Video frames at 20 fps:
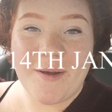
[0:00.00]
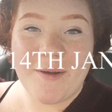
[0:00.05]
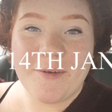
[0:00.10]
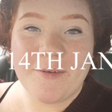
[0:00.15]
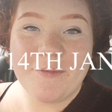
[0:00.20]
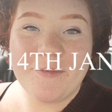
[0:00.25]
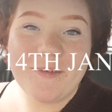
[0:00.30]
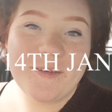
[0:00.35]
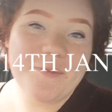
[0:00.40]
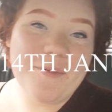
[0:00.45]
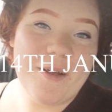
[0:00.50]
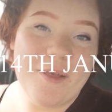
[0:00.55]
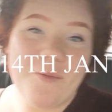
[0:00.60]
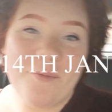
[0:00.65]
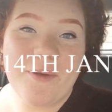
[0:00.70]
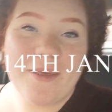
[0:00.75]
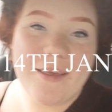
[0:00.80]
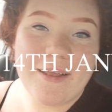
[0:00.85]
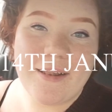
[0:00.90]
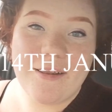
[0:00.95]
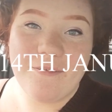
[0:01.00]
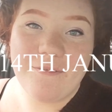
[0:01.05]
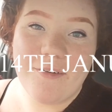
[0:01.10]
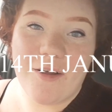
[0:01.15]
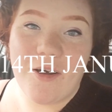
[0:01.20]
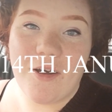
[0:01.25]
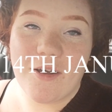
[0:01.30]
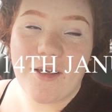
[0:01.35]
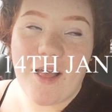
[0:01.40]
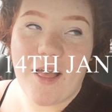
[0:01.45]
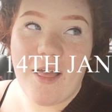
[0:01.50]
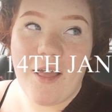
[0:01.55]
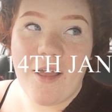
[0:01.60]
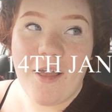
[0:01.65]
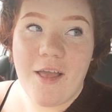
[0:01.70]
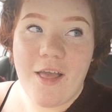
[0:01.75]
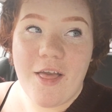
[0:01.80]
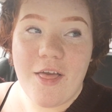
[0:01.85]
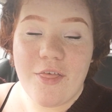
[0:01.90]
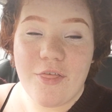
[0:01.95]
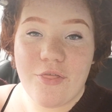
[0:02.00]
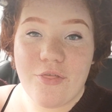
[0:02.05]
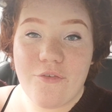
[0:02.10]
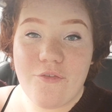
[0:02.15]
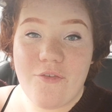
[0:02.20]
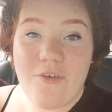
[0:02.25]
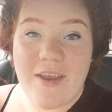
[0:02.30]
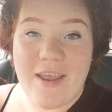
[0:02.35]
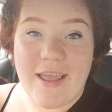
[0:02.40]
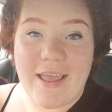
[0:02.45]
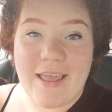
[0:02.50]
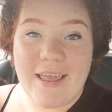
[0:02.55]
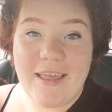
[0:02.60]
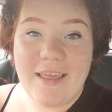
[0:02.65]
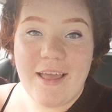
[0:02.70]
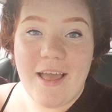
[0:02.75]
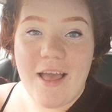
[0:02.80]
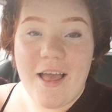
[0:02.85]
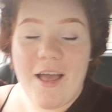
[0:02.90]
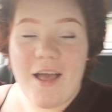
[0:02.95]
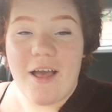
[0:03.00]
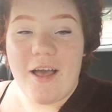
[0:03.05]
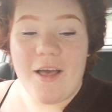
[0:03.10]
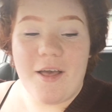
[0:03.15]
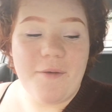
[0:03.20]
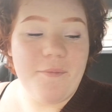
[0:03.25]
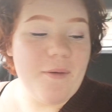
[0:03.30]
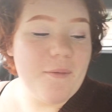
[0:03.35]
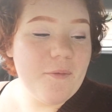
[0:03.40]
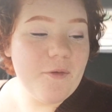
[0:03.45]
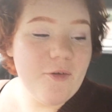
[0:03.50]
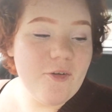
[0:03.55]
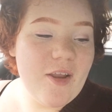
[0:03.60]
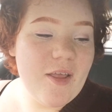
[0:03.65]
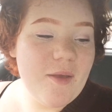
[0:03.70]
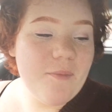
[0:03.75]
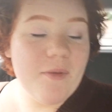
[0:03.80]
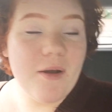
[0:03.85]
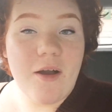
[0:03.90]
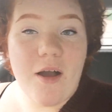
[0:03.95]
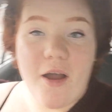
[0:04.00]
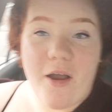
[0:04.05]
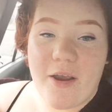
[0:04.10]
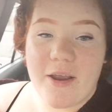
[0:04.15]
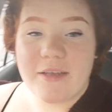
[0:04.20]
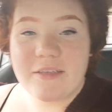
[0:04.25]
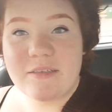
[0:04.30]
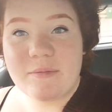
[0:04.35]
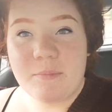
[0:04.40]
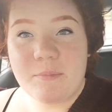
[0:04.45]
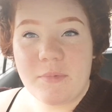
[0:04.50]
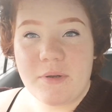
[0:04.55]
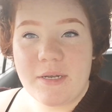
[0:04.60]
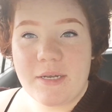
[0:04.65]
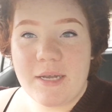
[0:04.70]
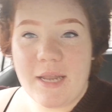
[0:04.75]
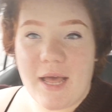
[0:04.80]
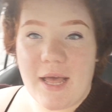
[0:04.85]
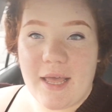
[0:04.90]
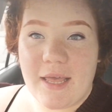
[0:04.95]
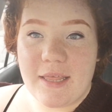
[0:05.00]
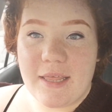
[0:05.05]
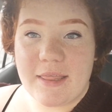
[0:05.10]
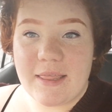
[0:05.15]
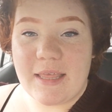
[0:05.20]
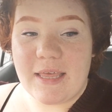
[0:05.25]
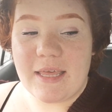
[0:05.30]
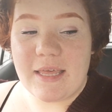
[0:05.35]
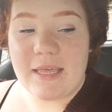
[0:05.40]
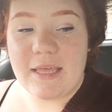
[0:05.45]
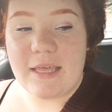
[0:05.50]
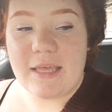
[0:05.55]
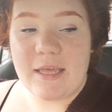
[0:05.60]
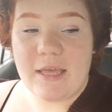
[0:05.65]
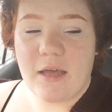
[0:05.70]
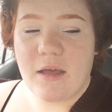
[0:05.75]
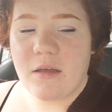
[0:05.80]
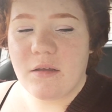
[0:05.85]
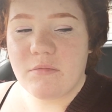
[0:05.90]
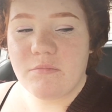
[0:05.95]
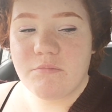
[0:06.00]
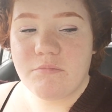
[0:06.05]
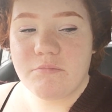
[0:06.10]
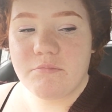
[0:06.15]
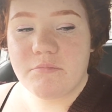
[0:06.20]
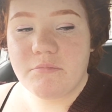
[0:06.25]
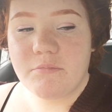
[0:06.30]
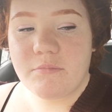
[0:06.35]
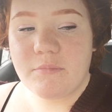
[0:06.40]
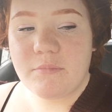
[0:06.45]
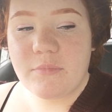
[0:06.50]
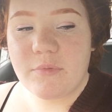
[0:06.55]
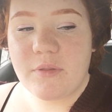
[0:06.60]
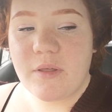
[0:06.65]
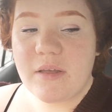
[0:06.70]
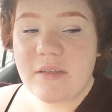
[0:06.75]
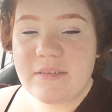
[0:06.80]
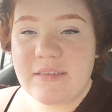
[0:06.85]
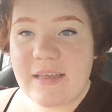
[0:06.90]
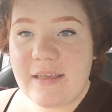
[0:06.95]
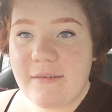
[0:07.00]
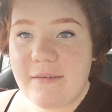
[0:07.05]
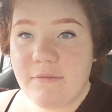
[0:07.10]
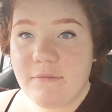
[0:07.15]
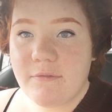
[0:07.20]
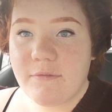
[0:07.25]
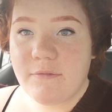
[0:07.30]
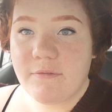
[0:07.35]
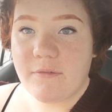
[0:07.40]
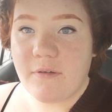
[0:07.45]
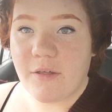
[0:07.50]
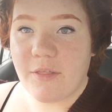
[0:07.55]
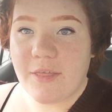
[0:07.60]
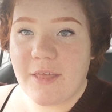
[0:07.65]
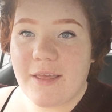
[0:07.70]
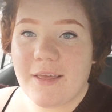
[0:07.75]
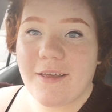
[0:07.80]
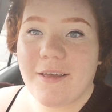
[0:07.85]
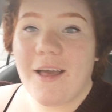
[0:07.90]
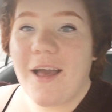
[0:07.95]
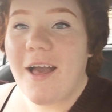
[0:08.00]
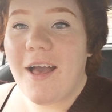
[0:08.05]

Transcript: welcome to my weekly vlog 3. I'm currently in my car. It's Monday the 13th, I think.